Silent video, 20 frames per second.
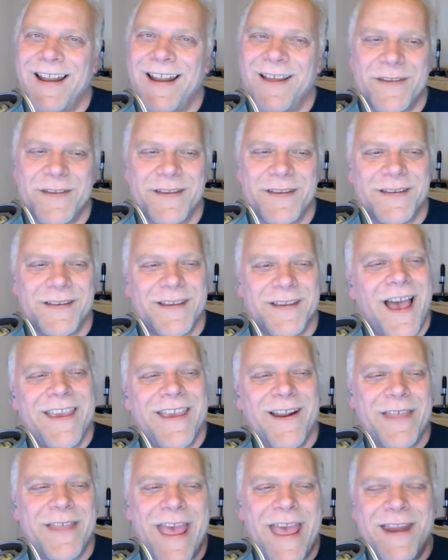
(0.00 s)
I love this.
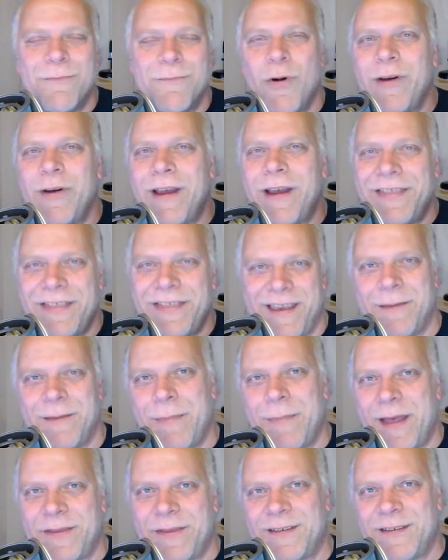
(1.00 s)
You know, and the more I
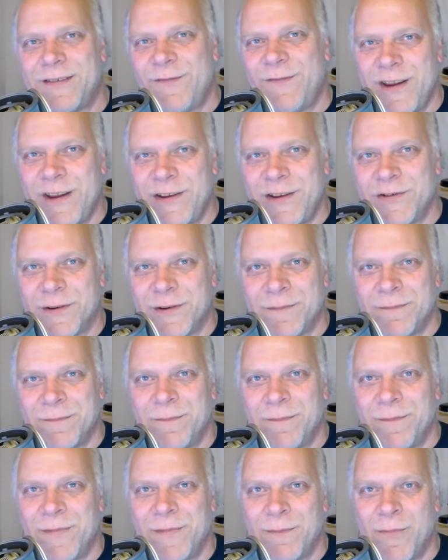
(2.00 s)
think about this feature,